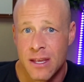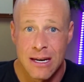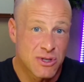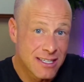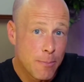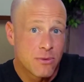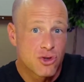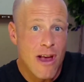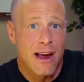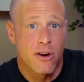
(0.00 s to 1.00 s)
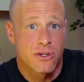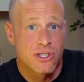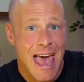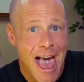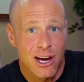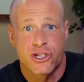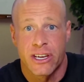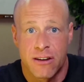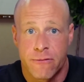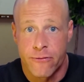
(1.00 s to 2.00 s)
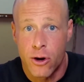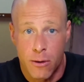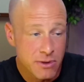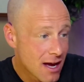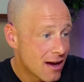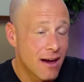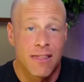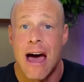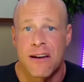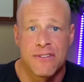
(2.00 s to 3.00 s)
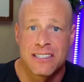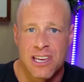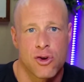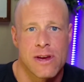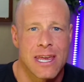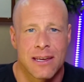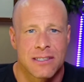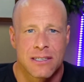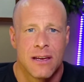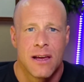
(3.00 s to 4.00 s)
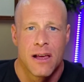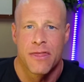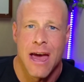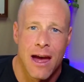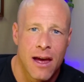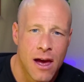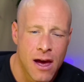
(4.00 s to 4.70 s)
Now, sleep trackers actually confirmed a lot of these ingredients that